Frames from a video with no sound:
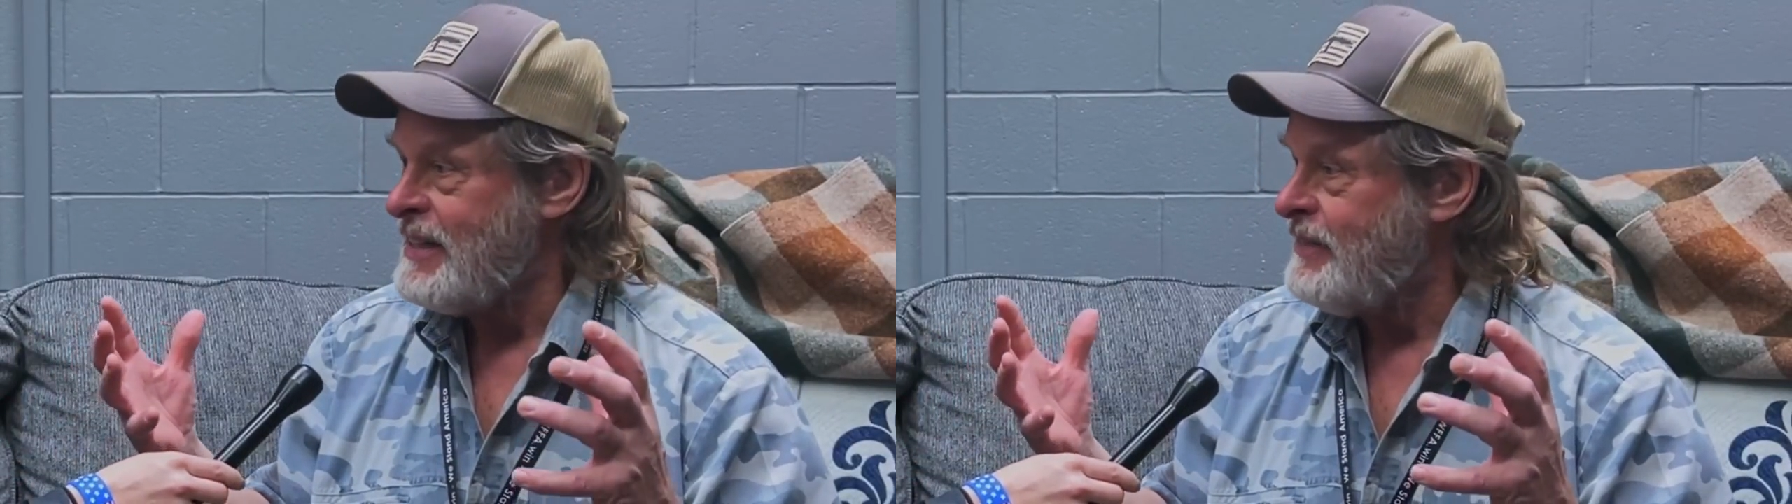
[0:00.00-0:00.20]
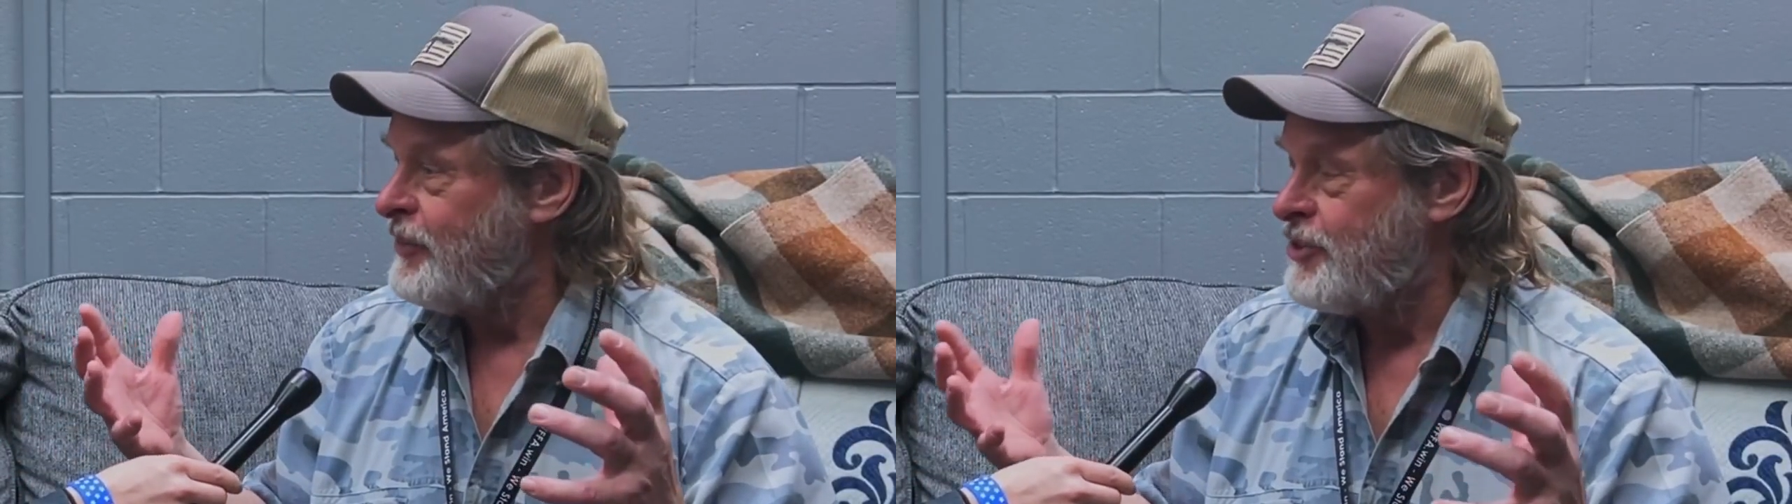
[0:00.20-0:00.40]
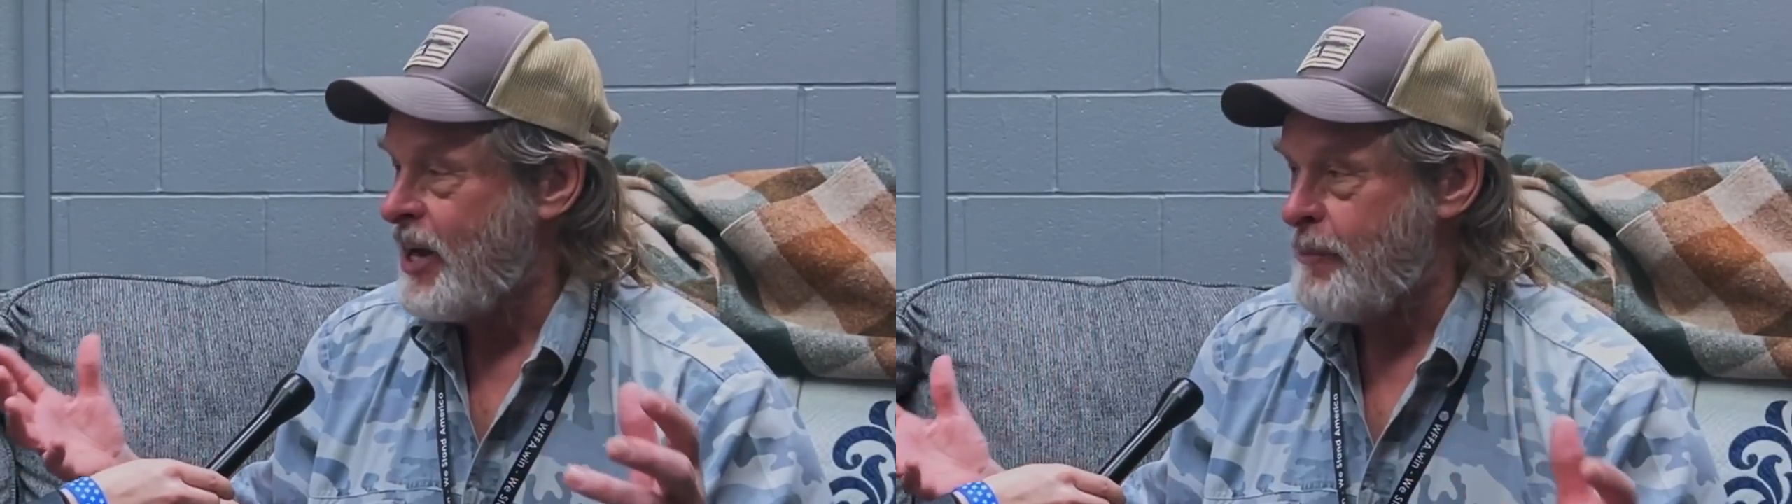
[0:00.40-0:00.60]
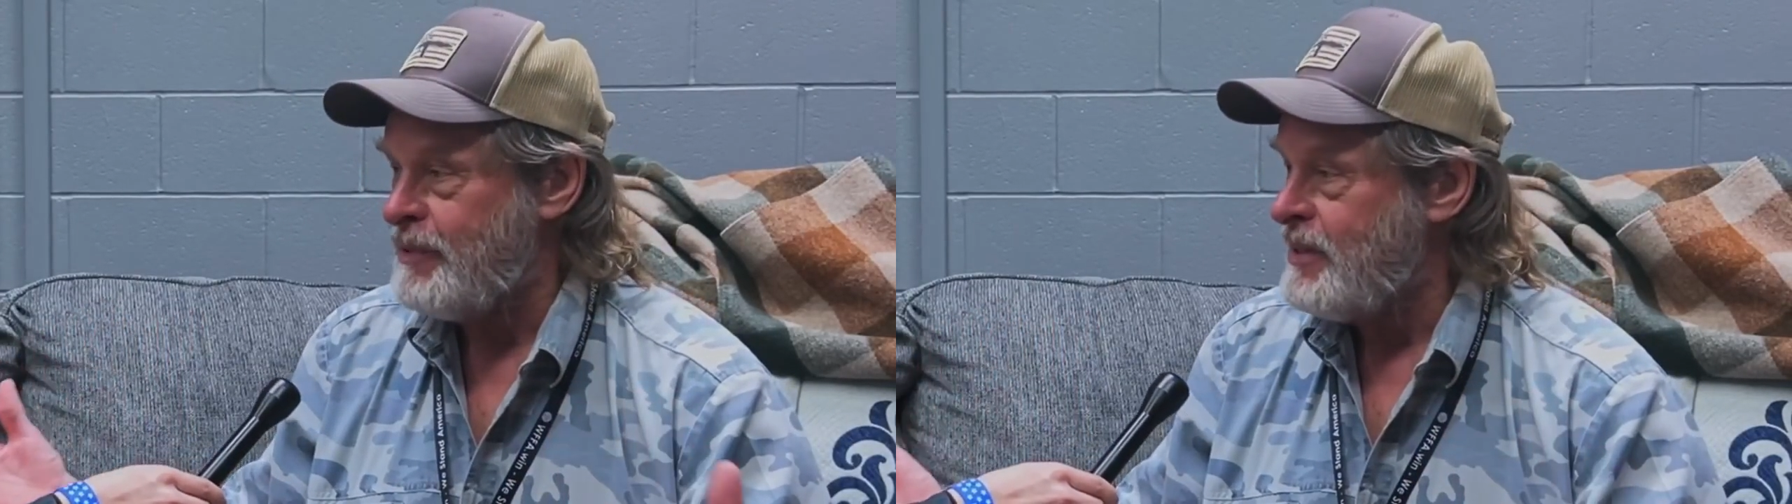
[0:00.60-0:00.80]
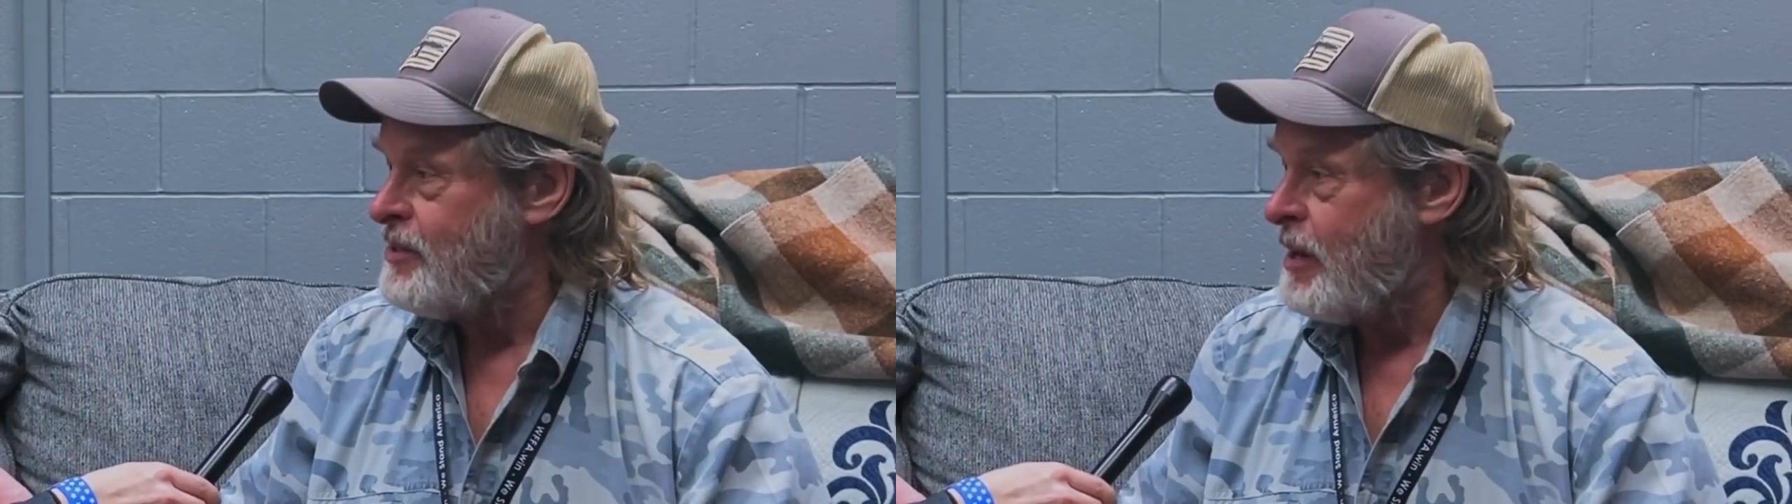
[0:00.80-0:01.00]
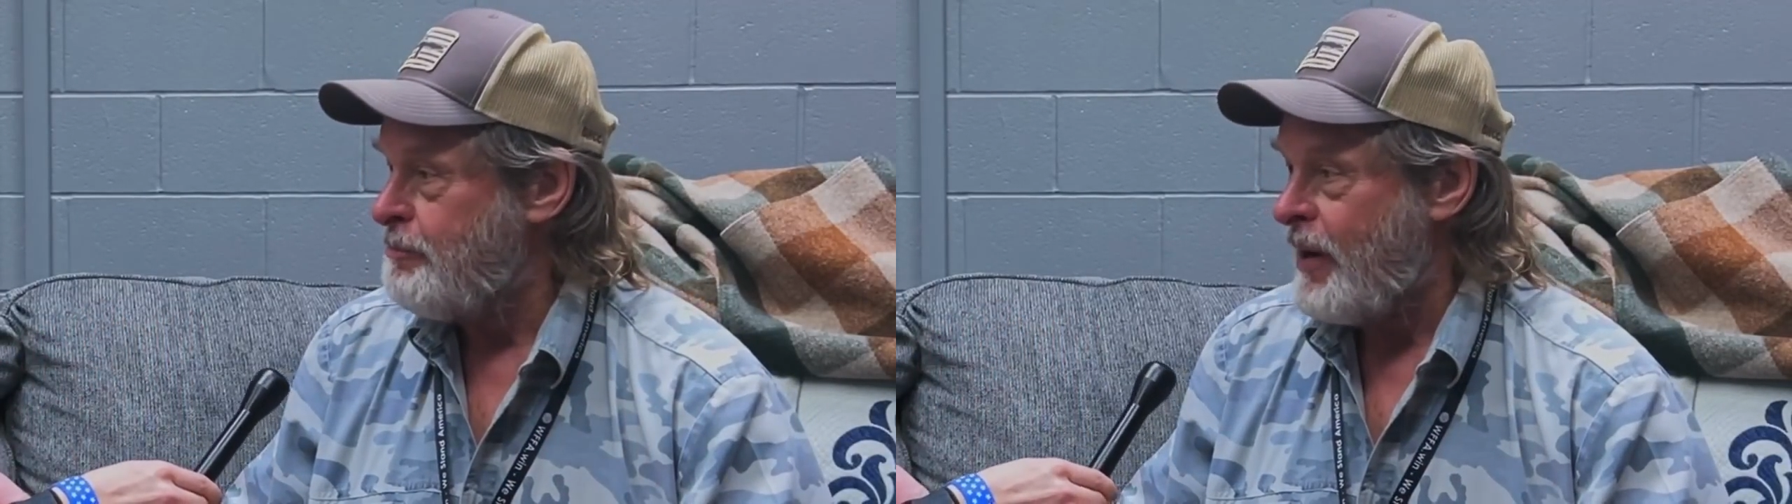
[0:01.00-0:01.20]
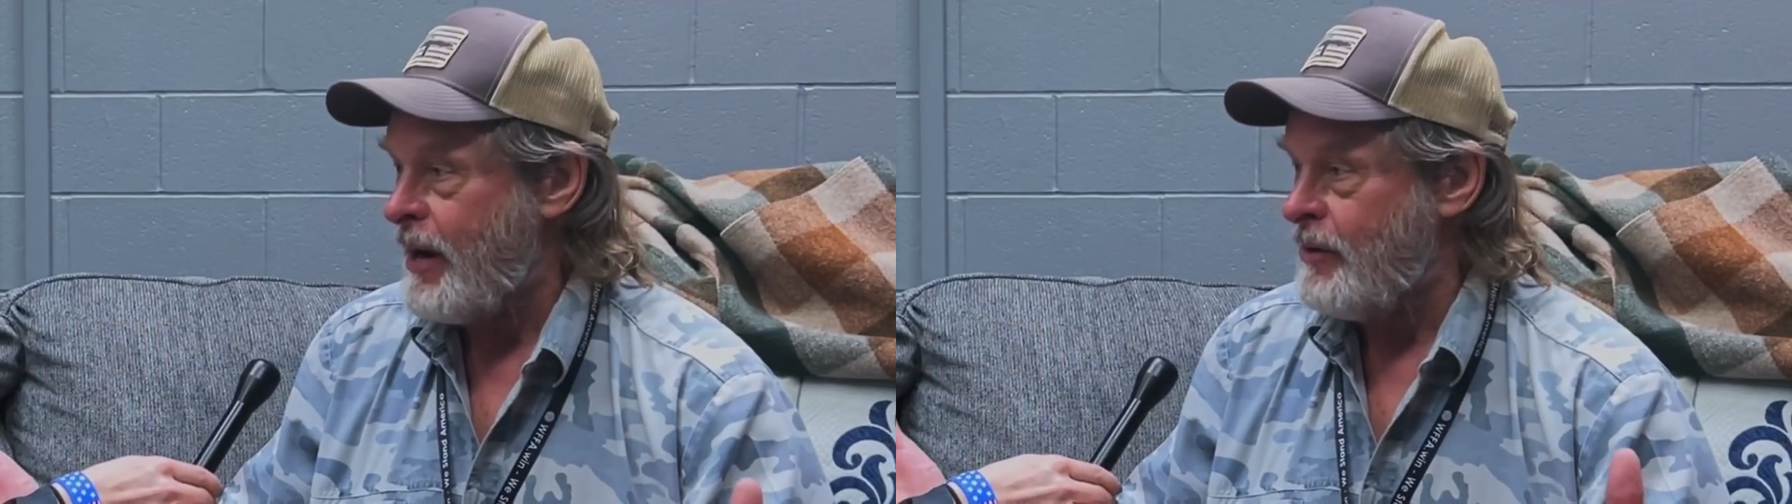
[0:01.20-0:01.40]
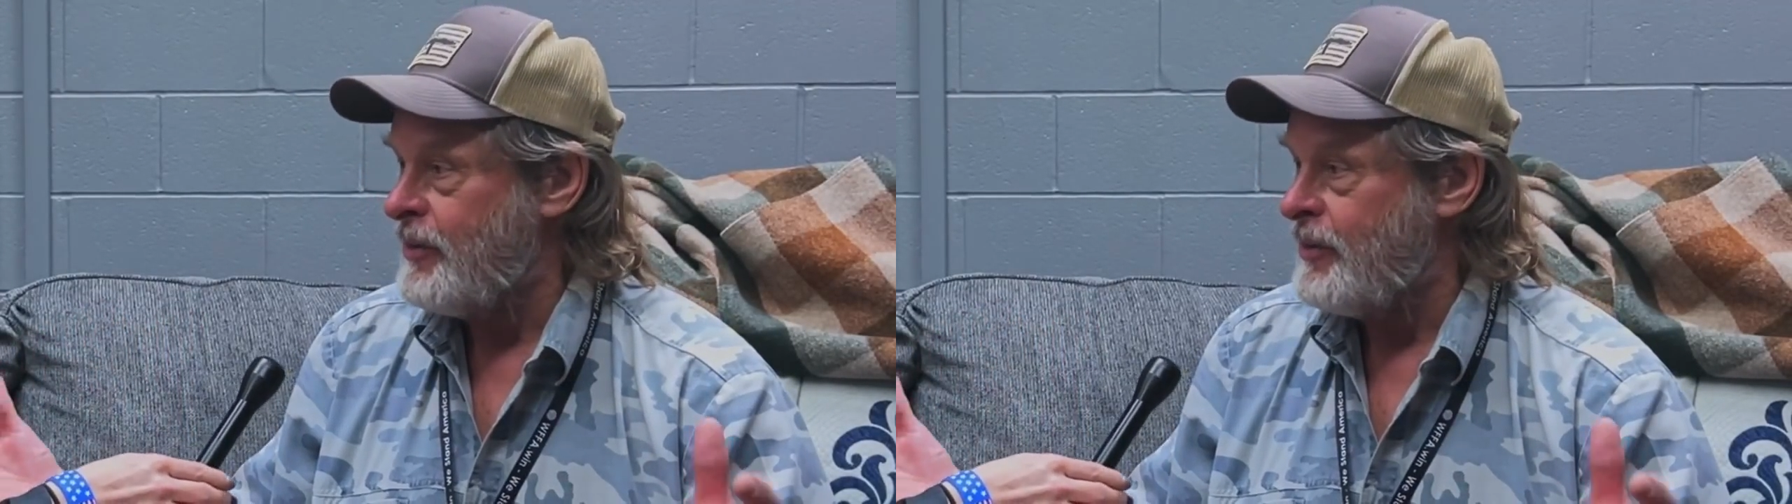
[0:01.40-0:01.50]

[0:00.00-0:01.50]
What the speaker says: evil Japanese Empire